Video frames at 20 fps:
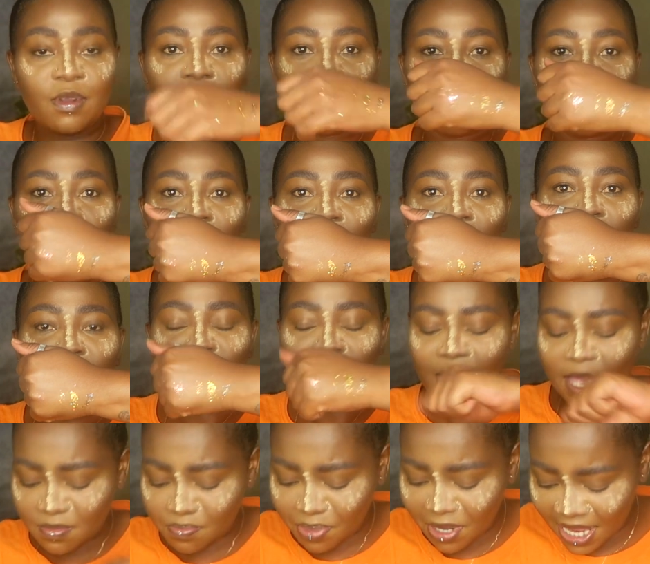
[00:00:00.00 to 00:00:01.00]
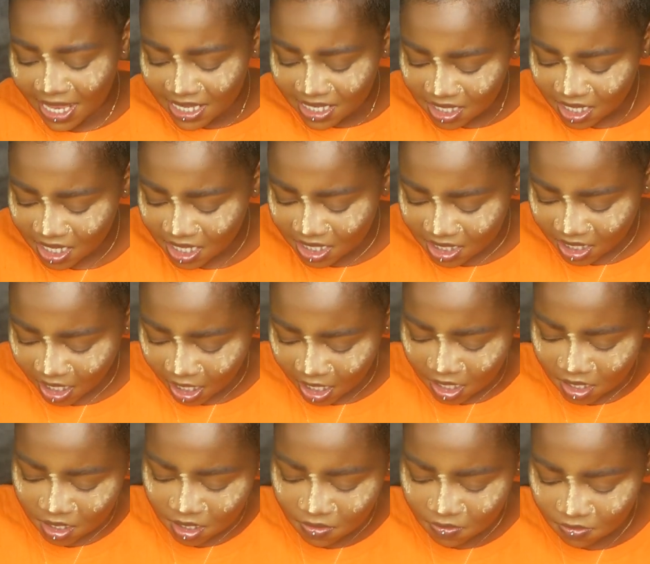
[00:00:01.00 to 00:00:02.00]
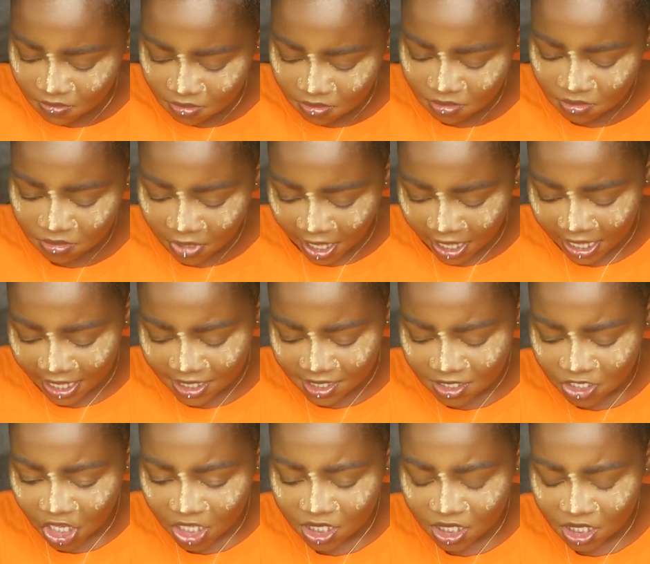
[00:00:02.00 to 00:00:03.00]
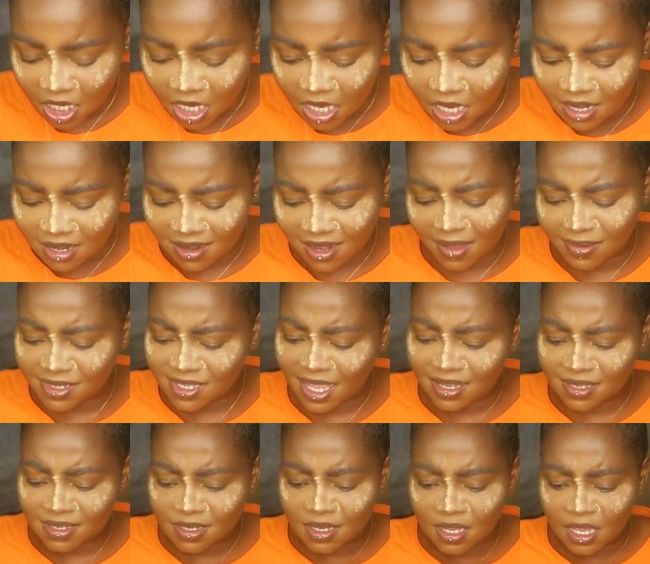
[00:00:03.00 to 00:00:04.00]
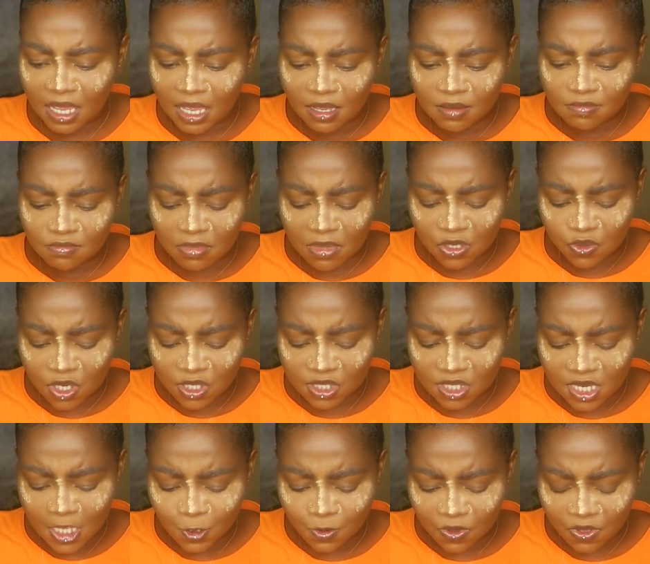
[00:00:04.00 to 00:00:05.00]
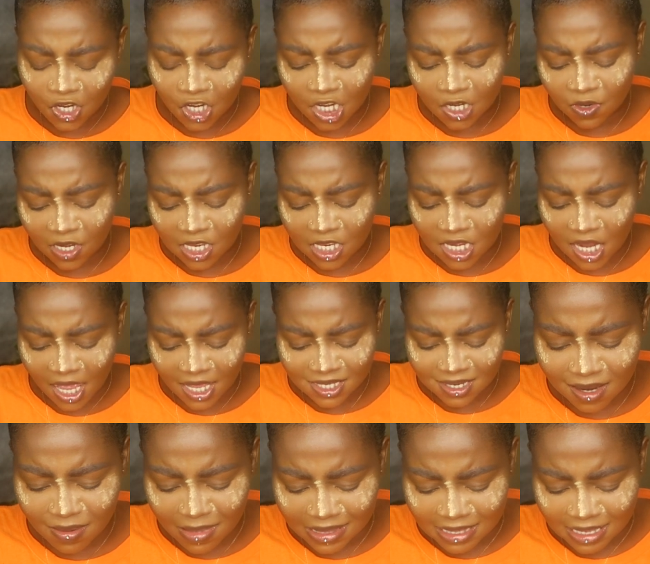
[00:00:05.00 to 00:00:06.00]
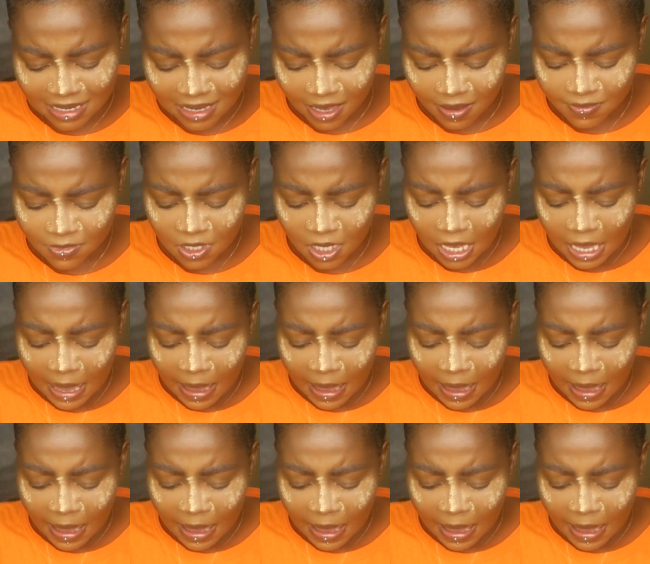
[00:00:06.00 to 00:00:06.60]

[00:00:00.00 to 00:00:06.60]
we go. It's almost like places, and I guess just names that resonates with her. I really didn't her about the names.